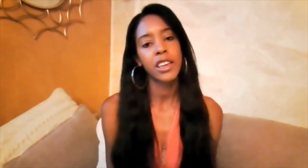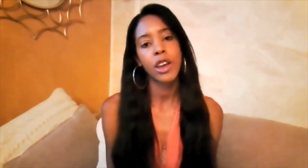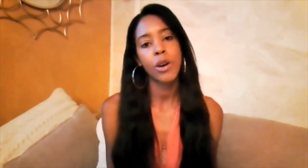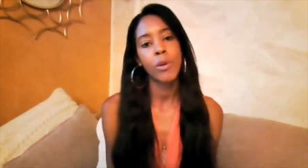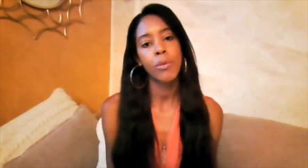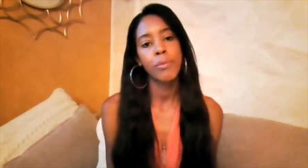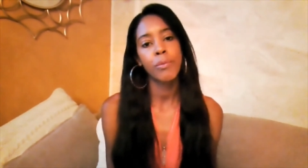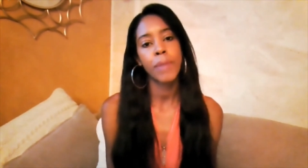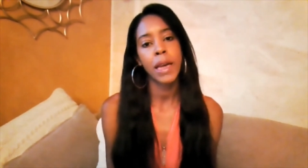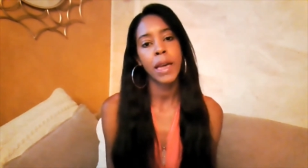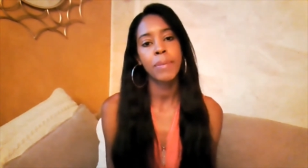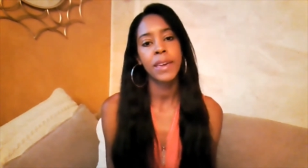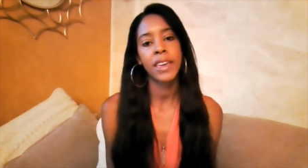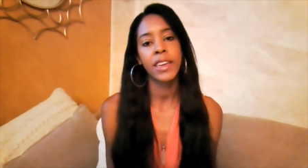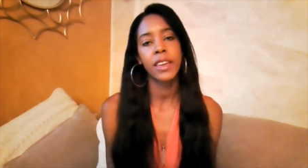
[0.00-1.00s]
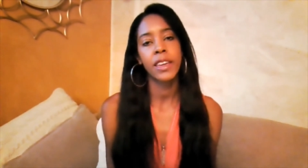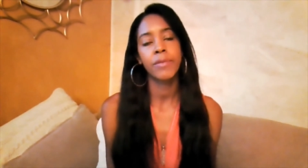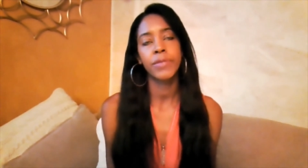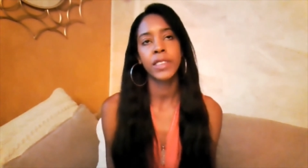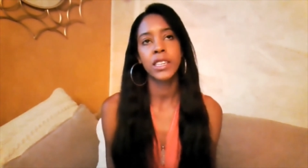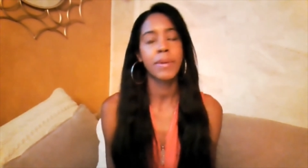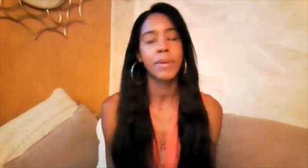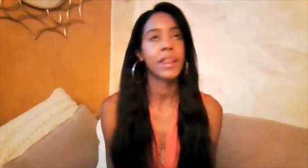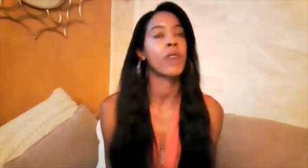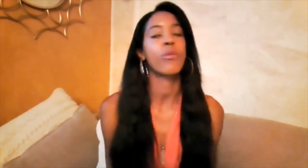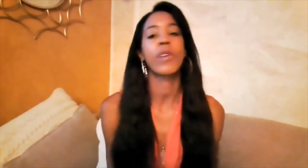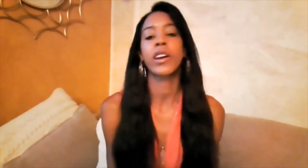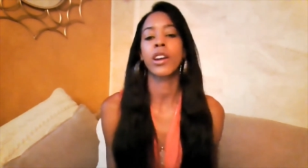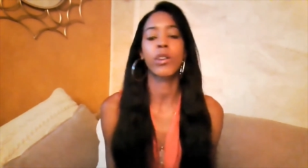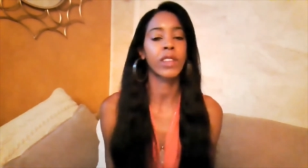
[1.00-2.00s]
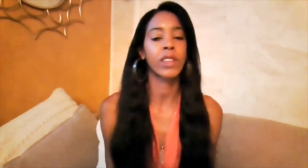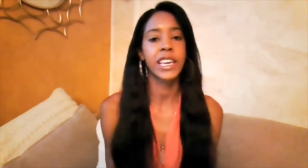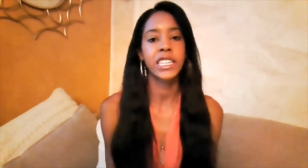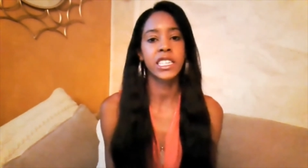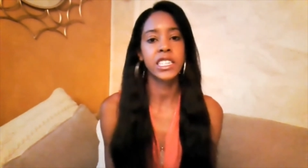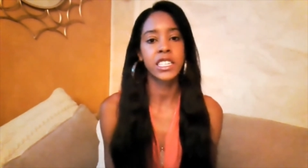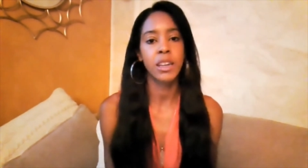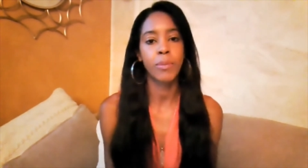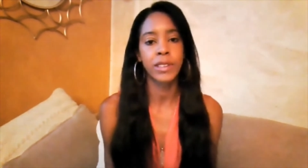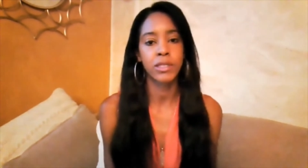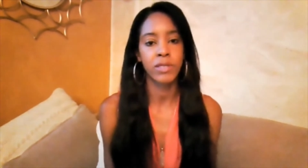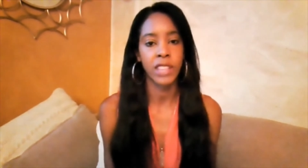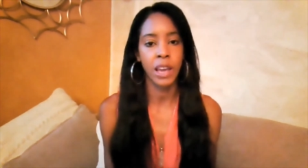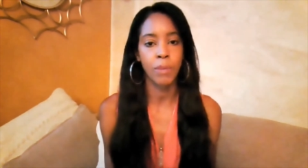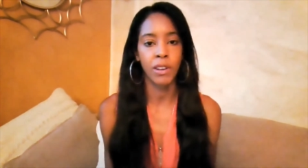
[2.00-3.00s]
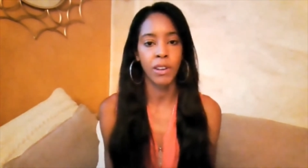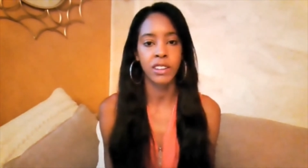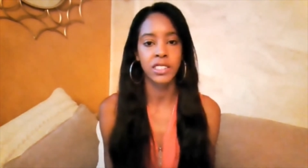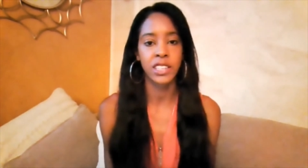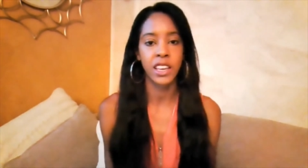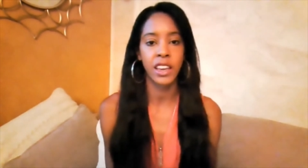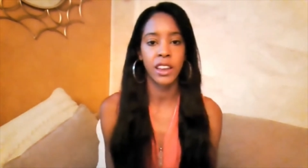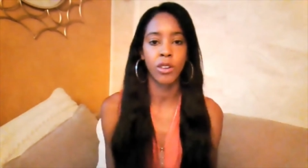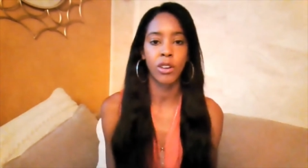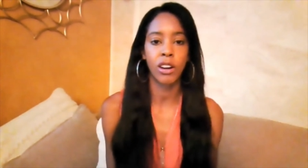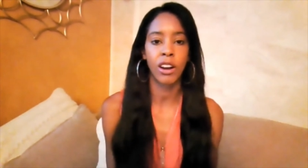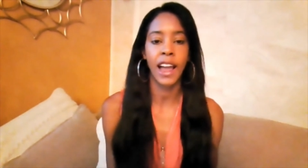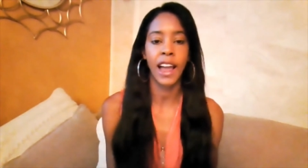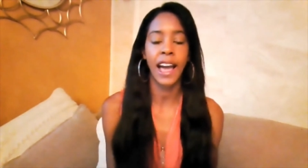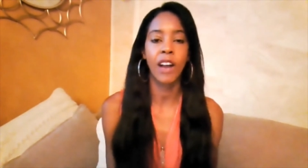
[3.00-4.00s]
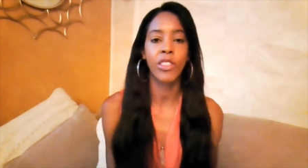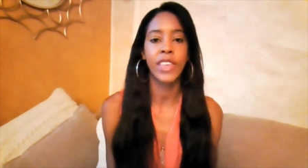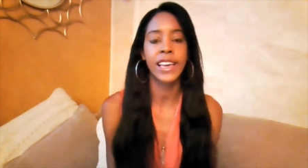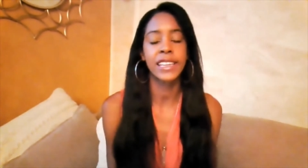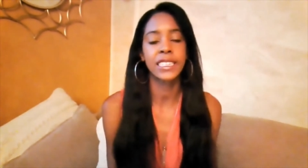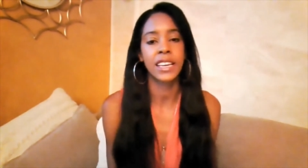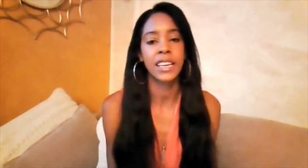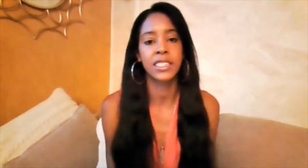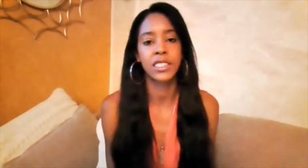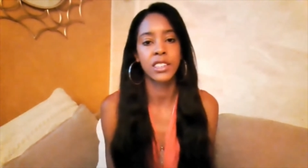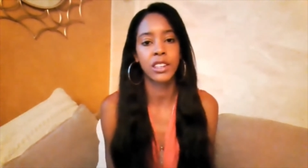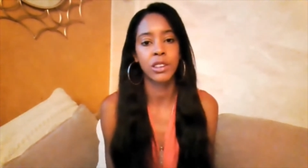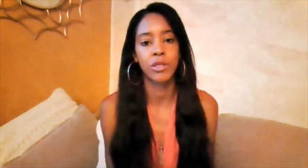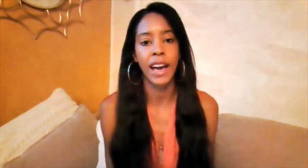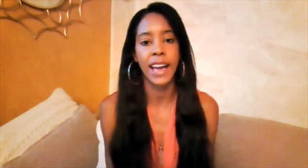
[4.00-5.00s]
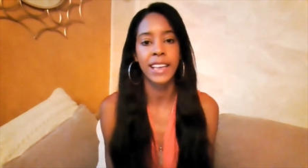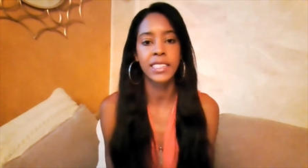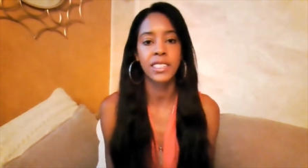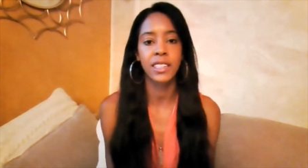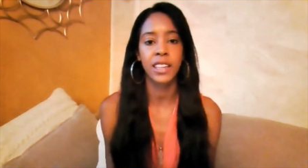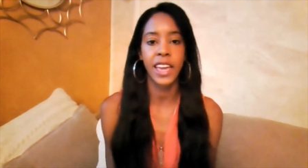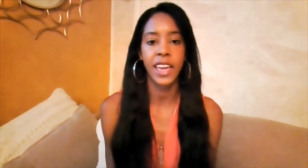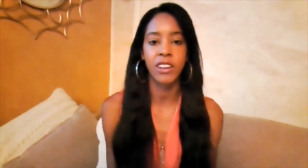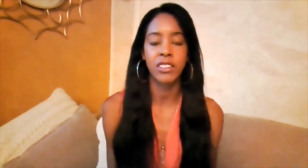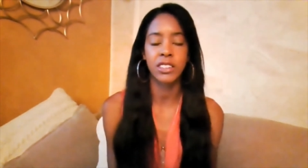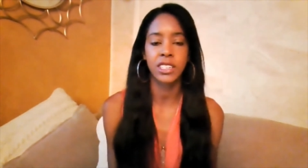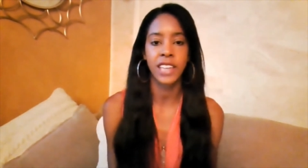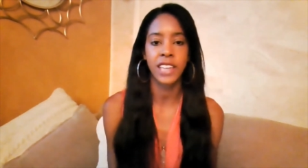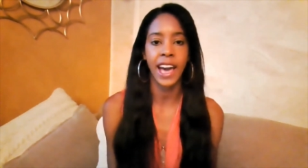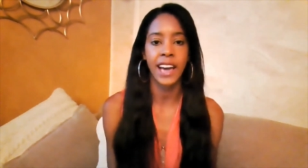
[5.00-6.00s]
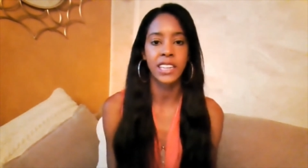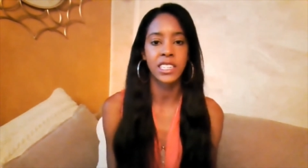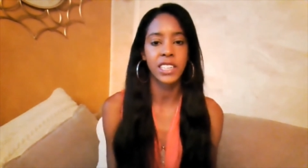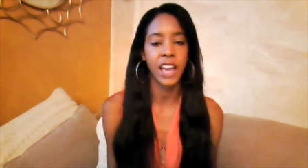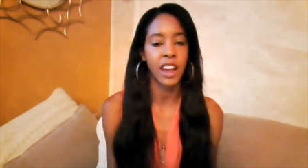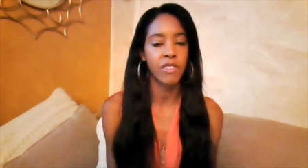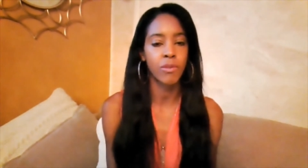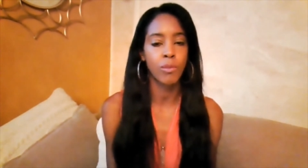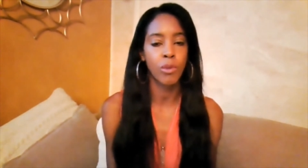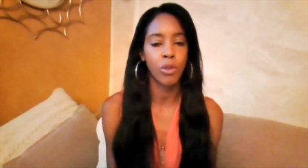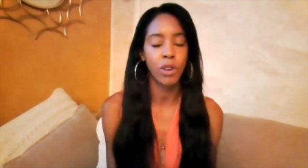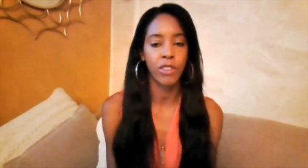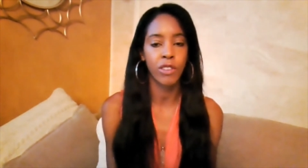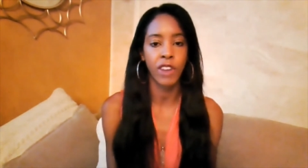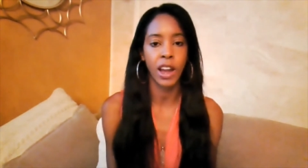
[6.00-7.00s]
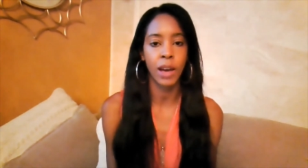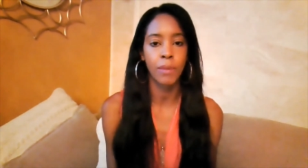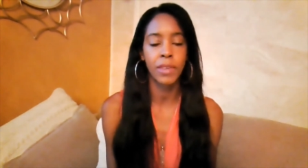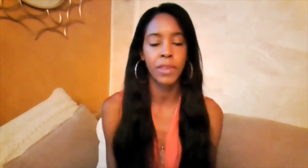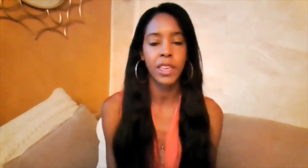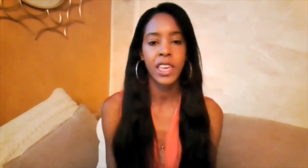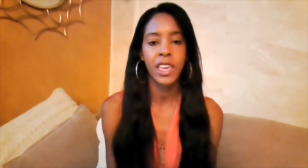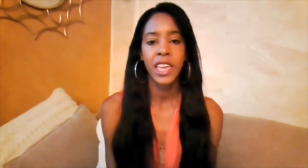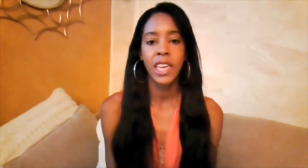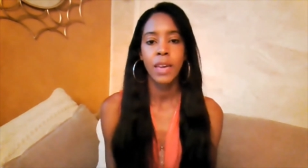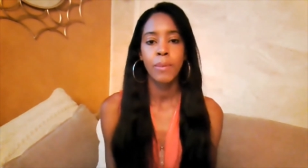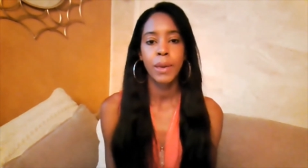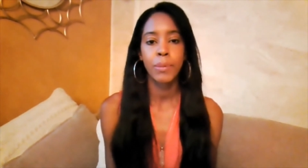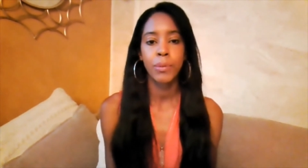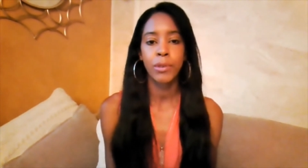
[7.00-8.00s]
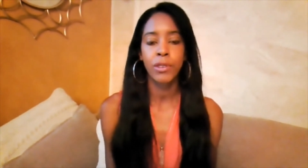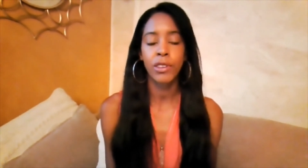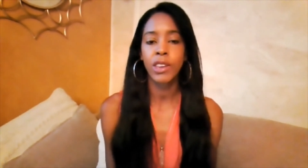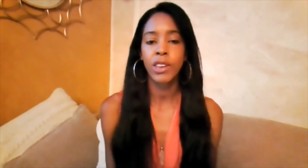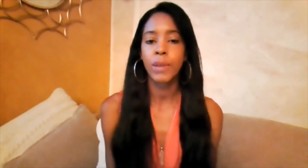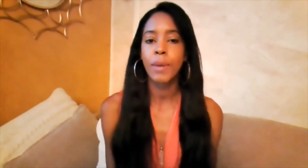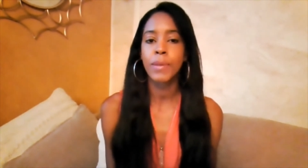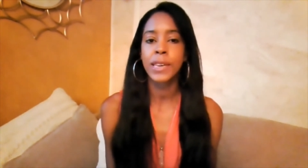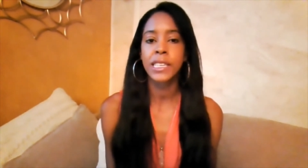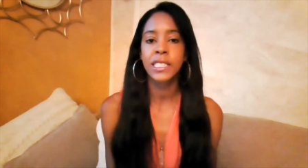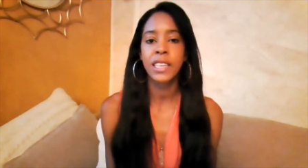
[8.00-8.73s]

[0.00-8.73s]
you know, maybe depending on what your relationship is with that person, or how they tend to isolate or detach kind of more from people, you can maybe